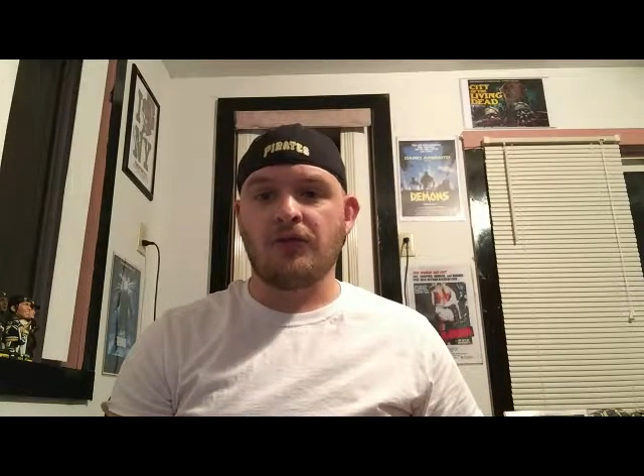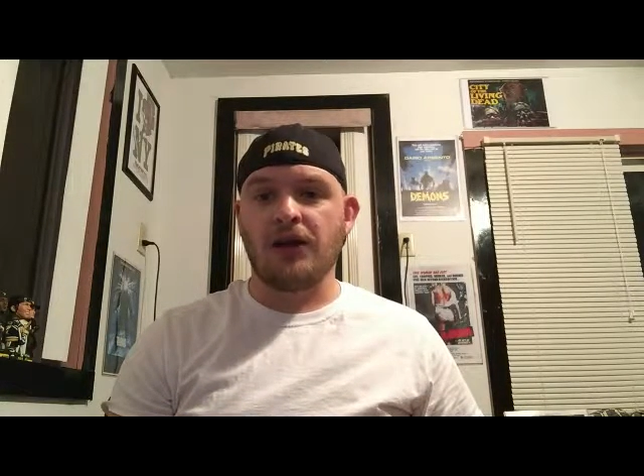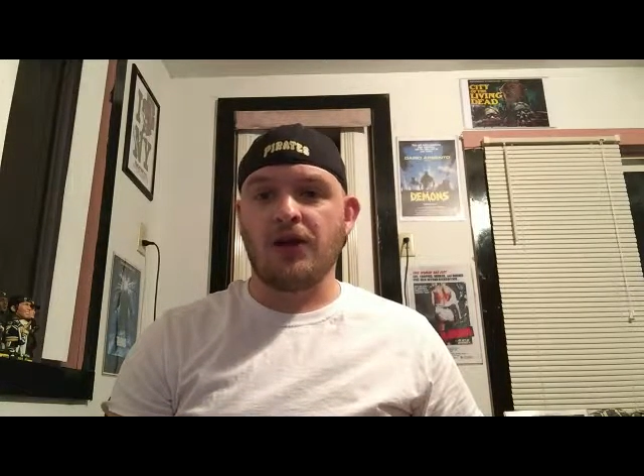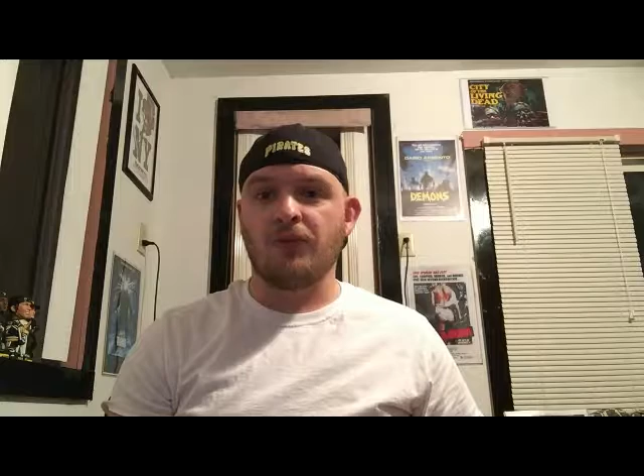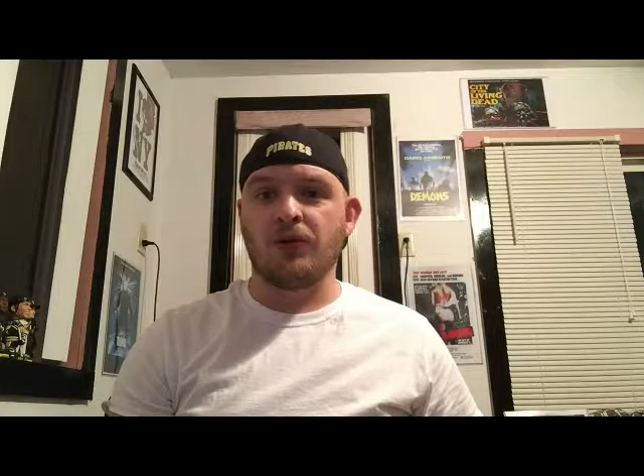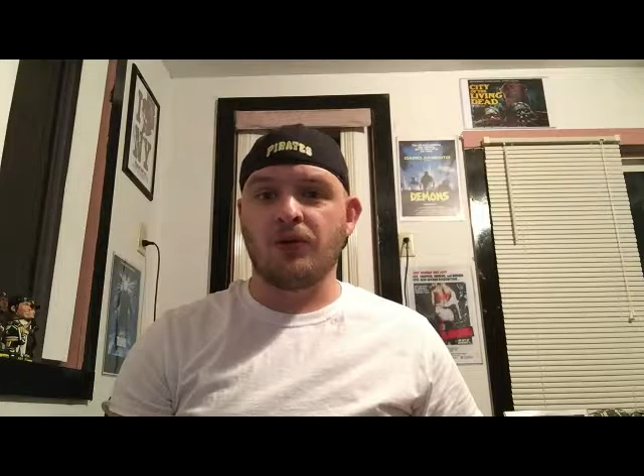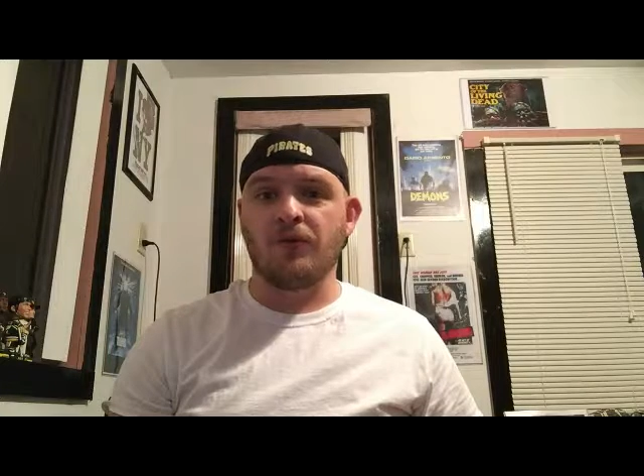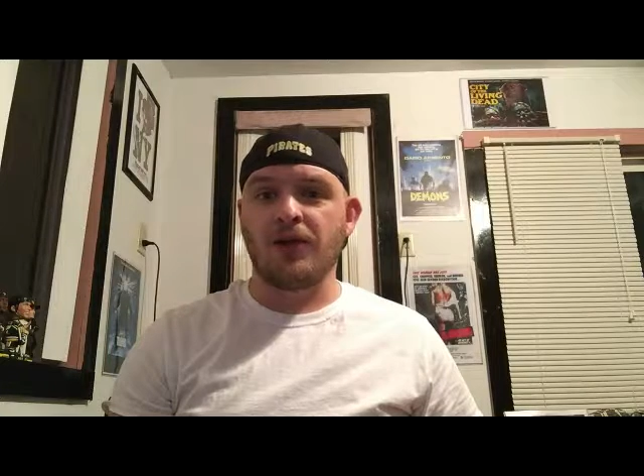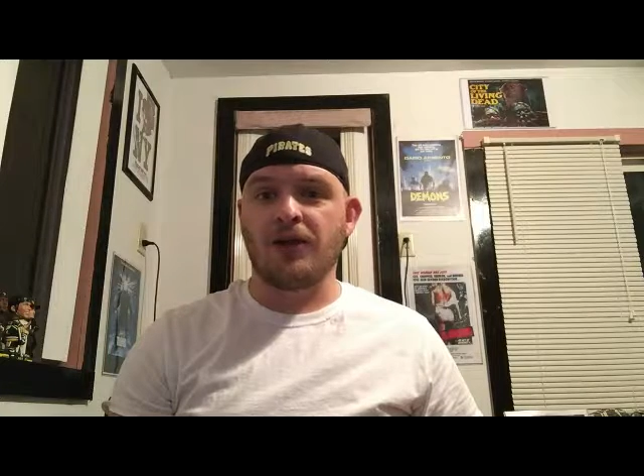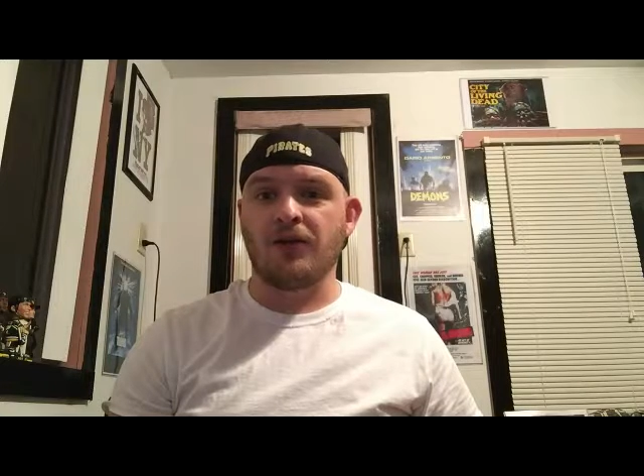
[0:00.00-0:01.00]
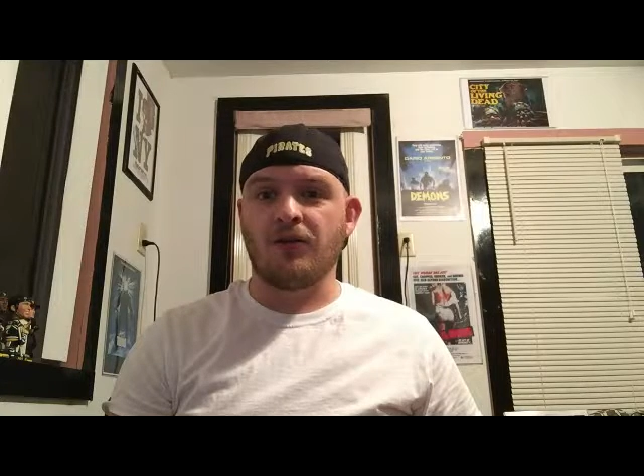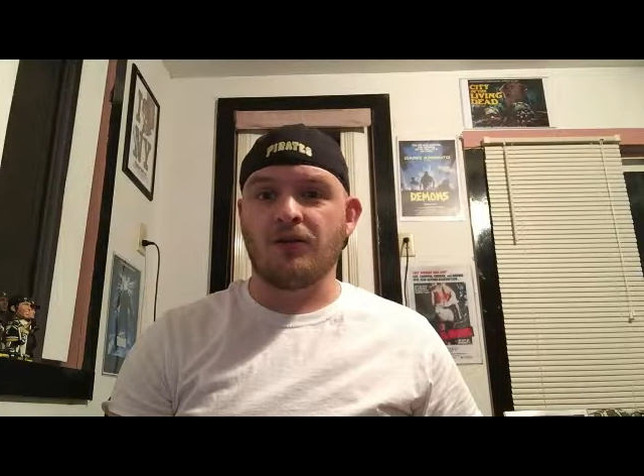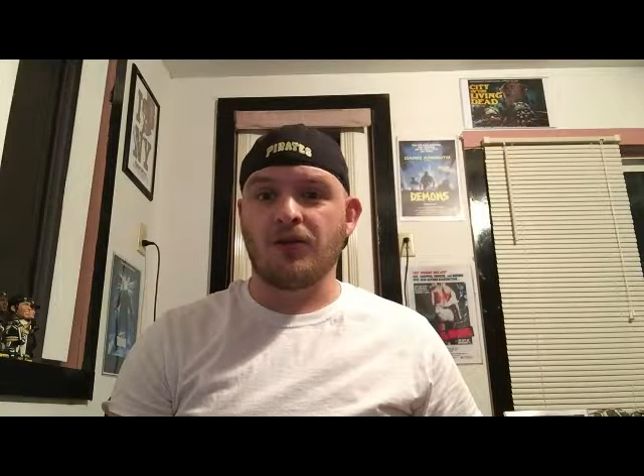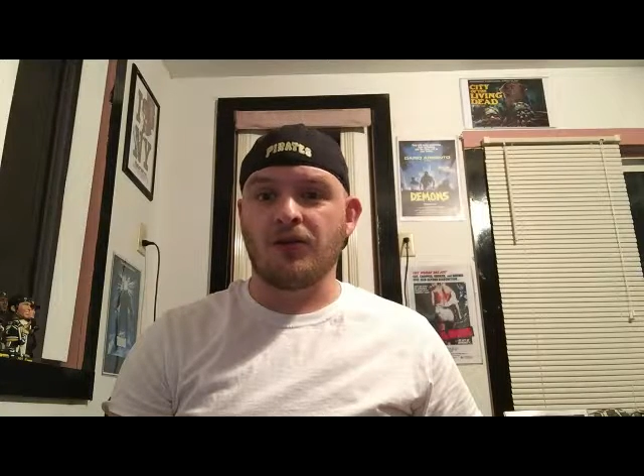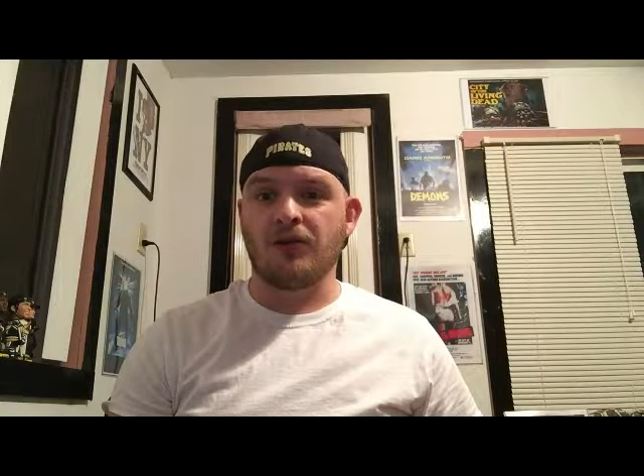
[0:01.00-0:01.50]
Now I'm going to go make another
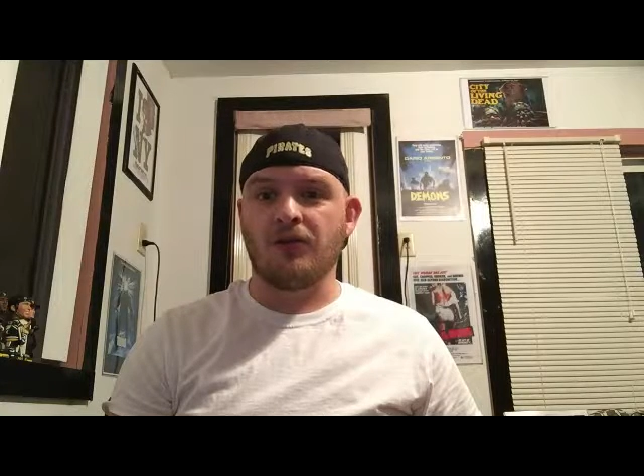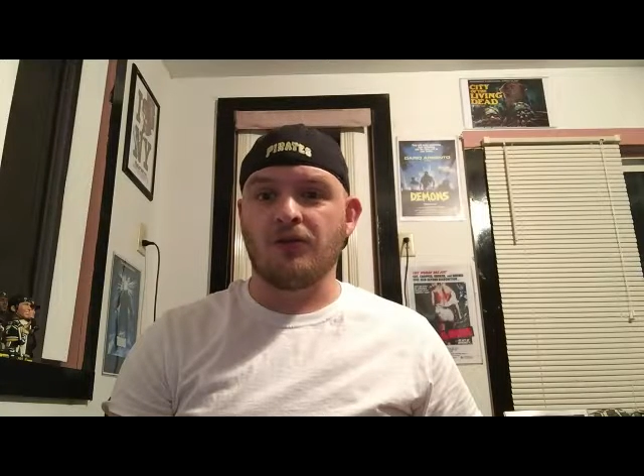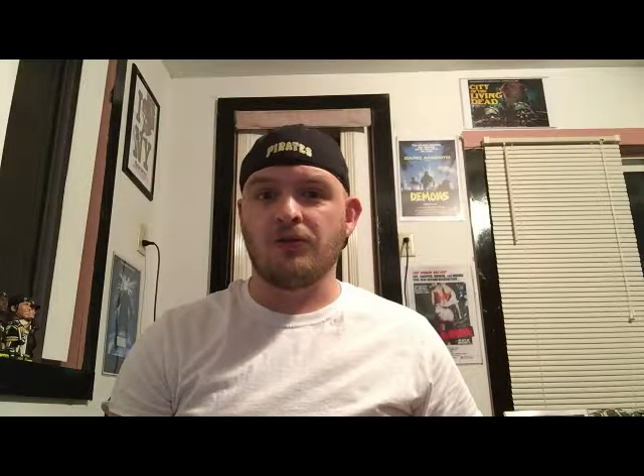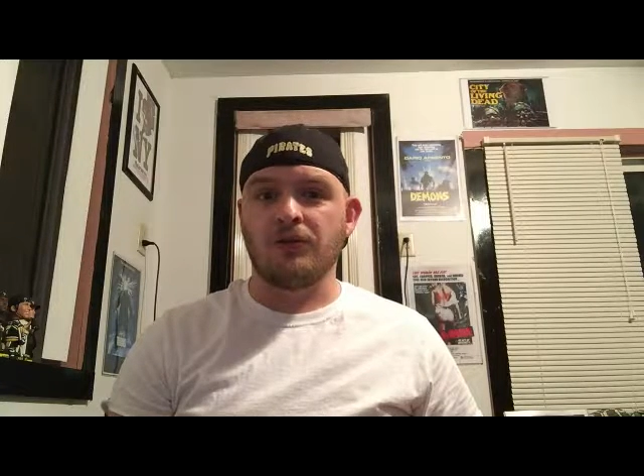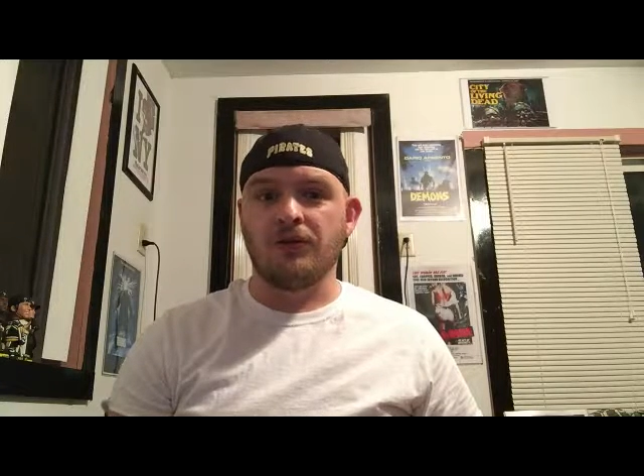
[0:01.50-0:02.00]
video